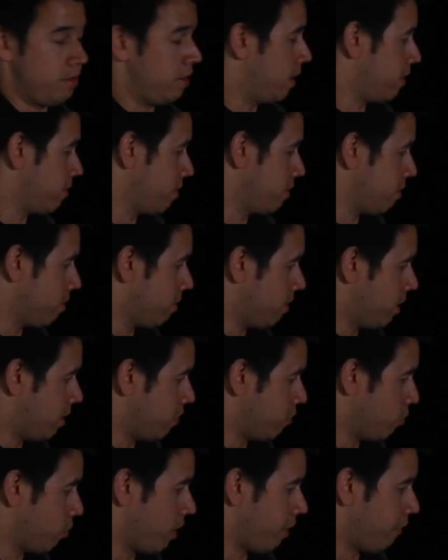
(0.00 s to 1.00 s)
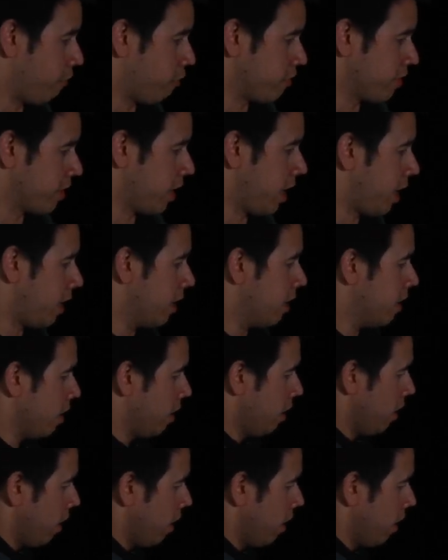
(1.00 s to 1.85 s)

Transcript: as when I first got it.